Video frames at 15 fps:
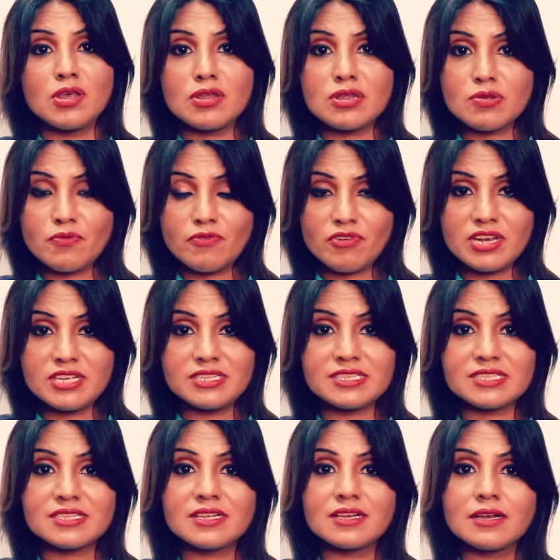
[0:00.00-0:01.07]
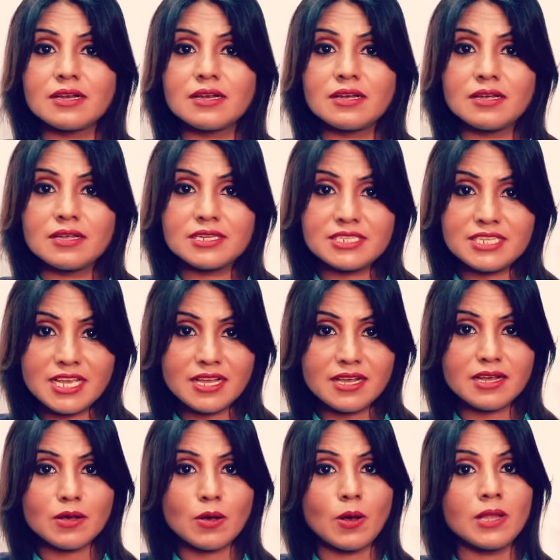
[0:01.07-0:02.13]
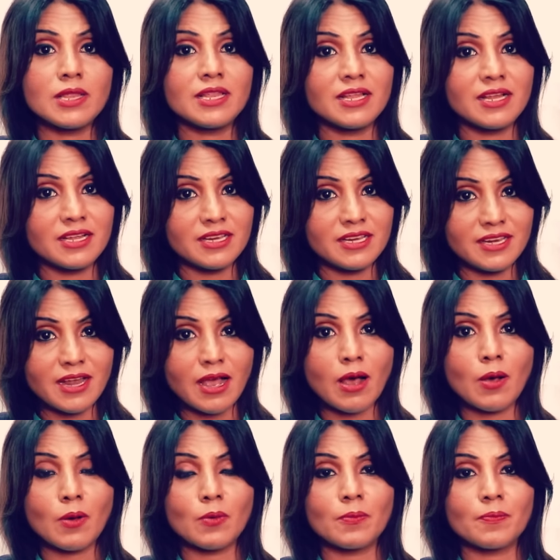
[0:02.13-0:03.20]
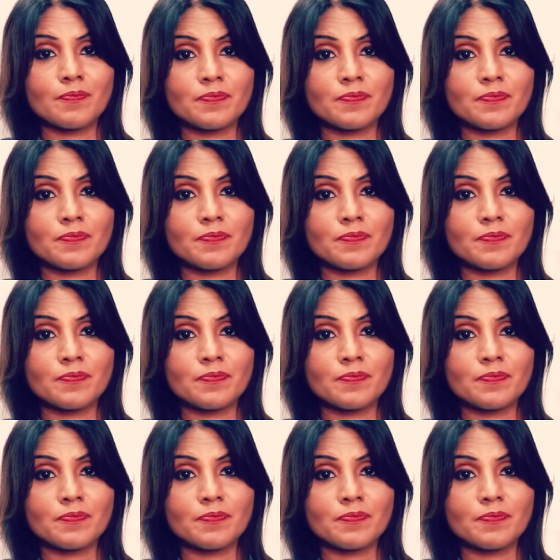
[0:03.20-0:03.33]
So friends, take a call now.